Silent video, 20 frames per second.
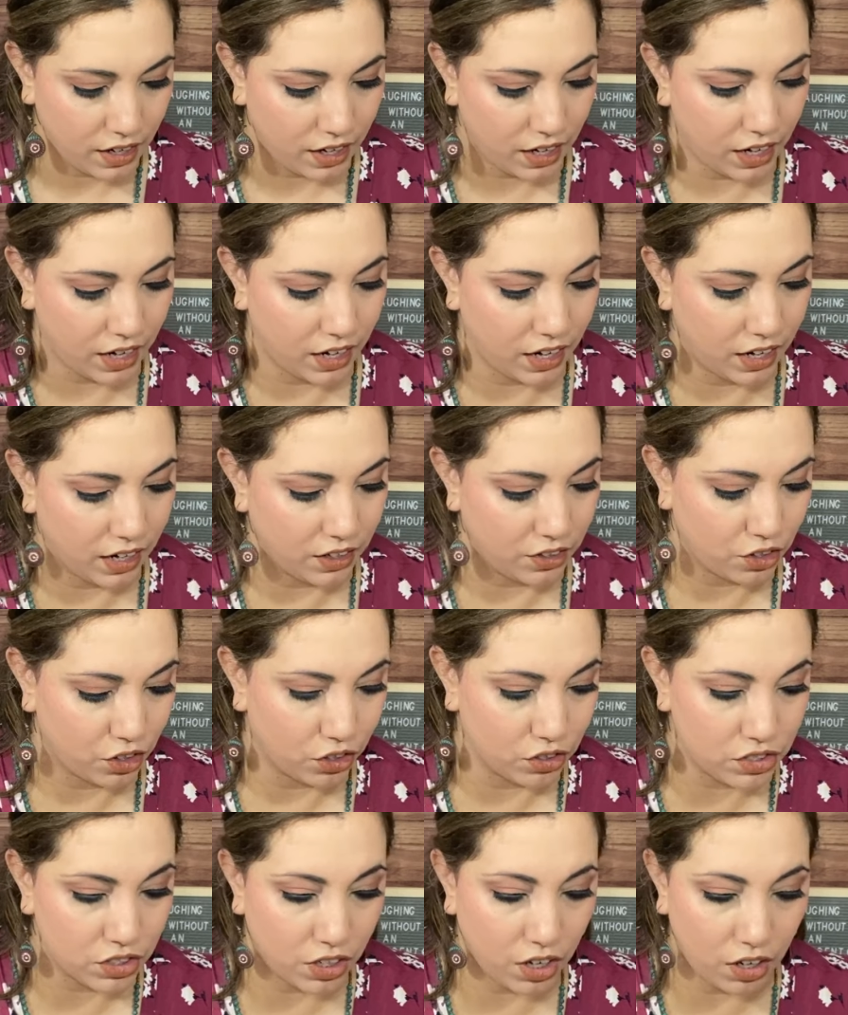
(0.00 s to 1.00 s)
and you're
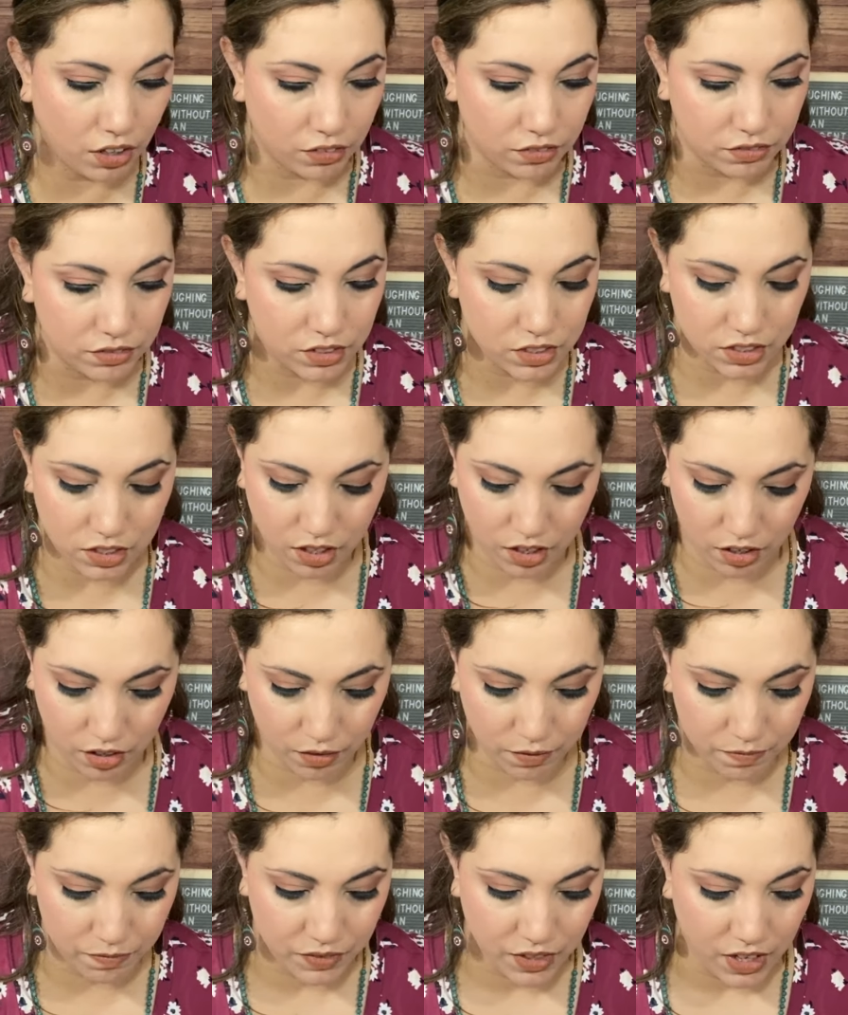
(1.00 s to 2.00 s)
good to go.
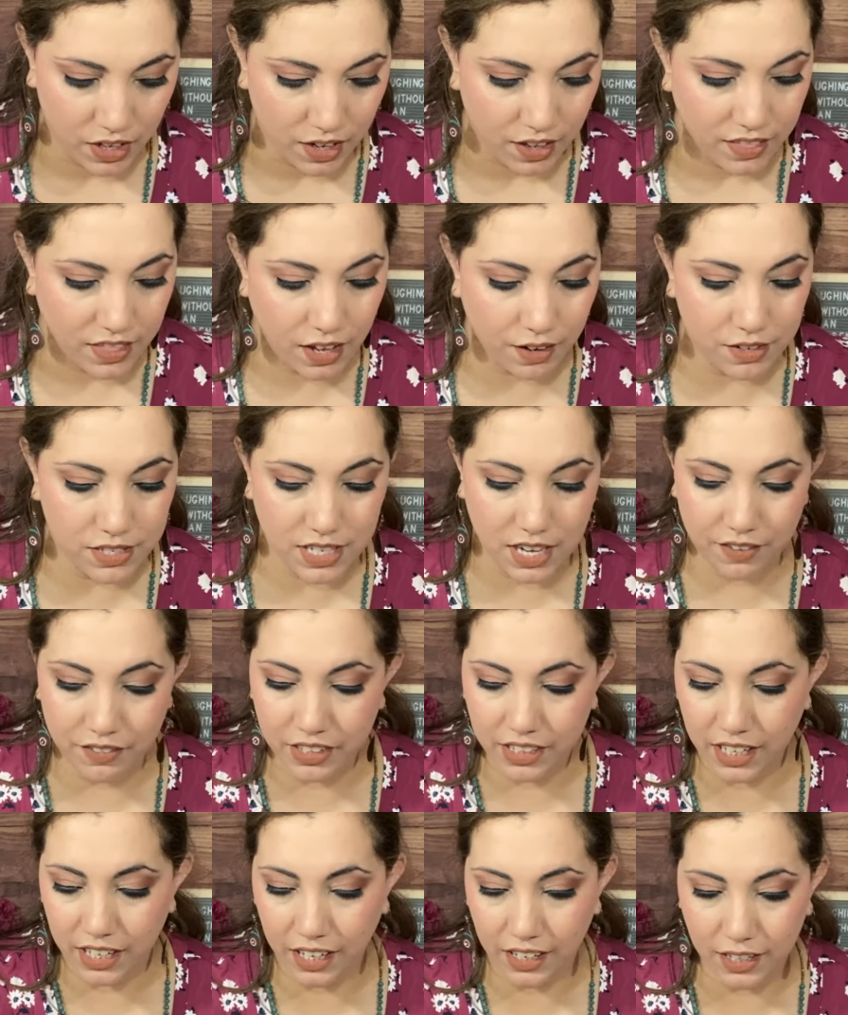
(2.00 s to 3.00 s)
So that was
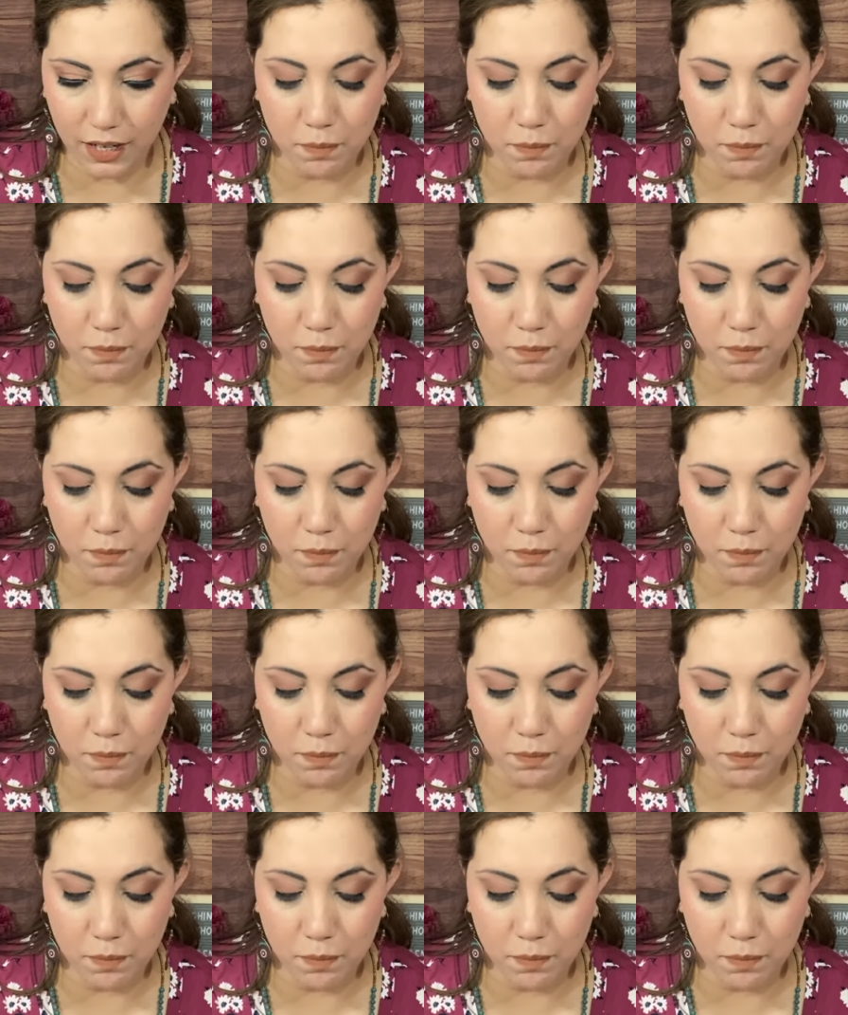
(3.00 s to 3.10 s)
everything in